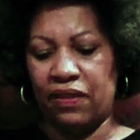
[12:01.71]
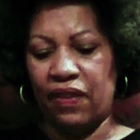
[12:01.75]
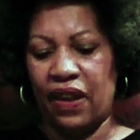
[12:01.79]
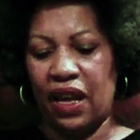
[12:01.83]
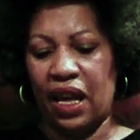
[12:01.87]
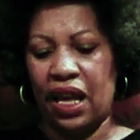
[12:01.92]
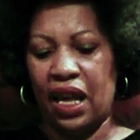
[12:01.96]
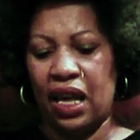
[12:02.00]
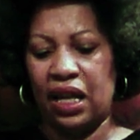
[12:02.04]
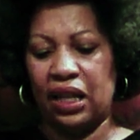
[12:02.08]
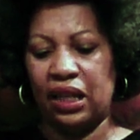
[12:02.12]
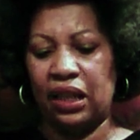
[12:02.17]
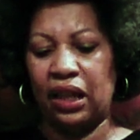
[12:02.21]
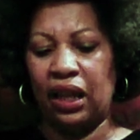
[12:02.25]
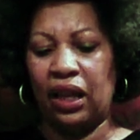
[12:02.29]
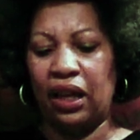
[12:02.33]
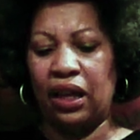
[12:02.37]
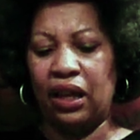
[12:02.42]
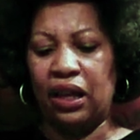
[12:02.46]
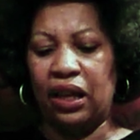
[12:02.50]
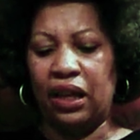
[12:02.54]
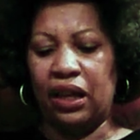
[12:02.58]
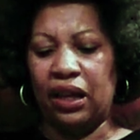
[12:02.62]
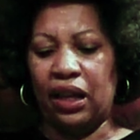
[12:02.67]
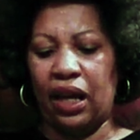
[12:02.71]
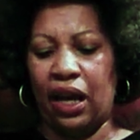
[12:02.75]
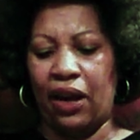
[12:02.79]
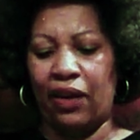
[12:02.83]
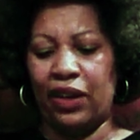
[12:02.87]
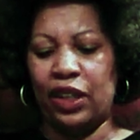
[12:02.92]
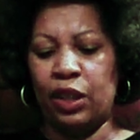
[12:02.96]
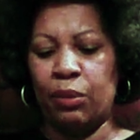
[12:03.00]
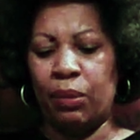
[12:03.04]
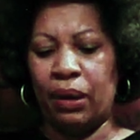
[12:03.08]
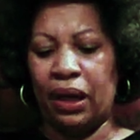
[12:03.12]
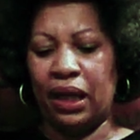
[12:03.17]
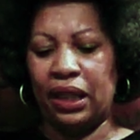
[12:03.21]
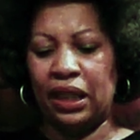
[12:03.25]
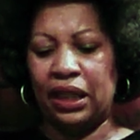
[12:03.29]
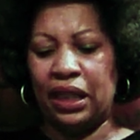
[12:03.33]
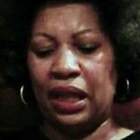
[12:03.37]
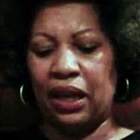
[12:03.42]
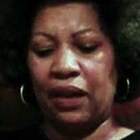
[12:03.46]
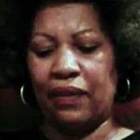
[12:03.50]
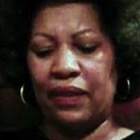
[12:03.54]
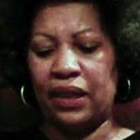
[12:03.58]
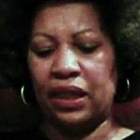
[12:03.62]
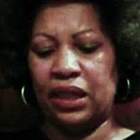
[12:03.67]
van and carried the body
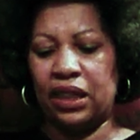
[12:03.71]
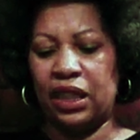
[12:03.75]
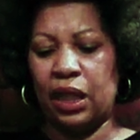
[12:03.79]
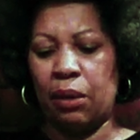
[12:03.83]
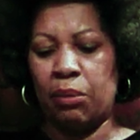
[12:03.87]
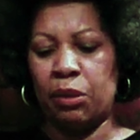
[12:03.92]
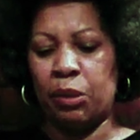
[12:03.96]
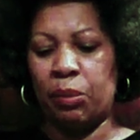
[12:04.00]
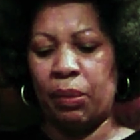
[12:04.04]
down the steps